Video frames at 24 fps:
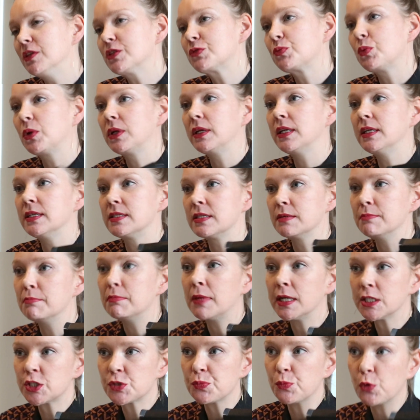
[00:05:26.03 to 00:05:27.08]
this one is a
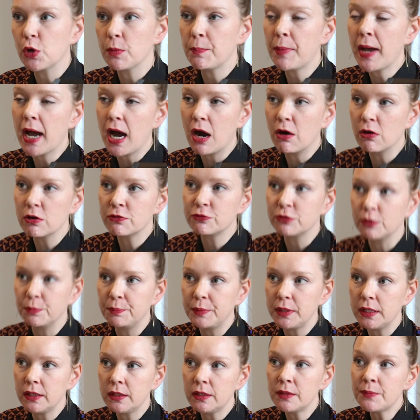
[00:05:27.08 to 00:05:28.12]
much more powerful
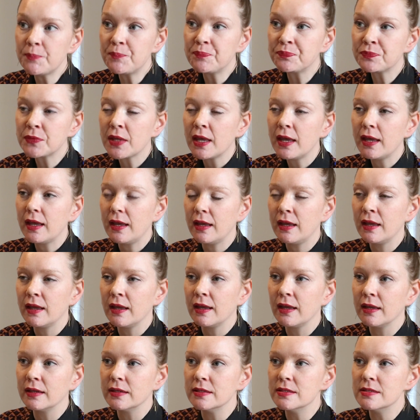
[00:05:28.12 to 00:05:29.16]
bean,
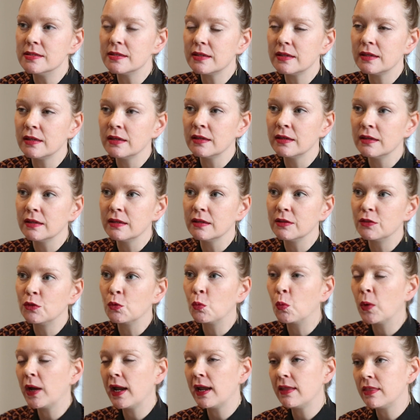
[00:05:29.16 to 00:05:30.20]
and the
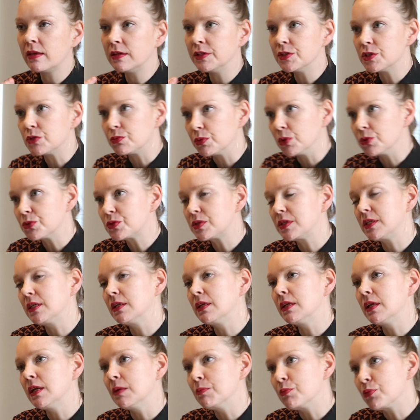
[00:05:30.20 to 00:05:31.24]
way that it's
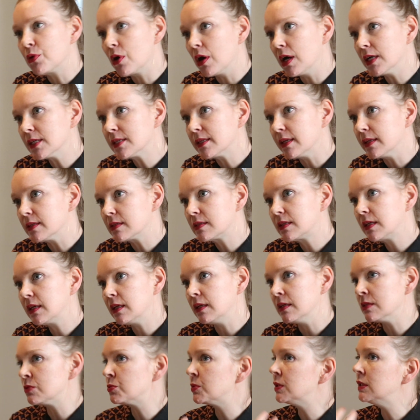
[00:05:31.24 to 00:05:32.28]
roasted and processed
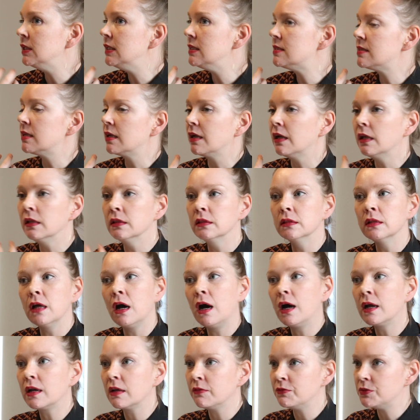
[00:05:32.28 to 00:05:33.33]
is releasing a
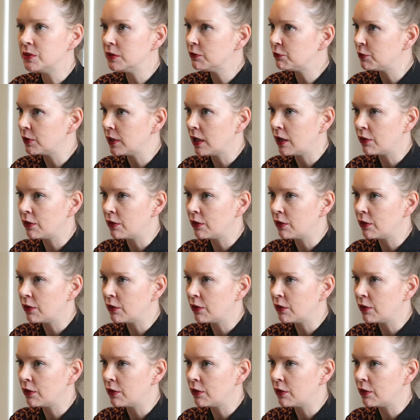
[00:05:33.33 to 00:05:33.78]
lot of different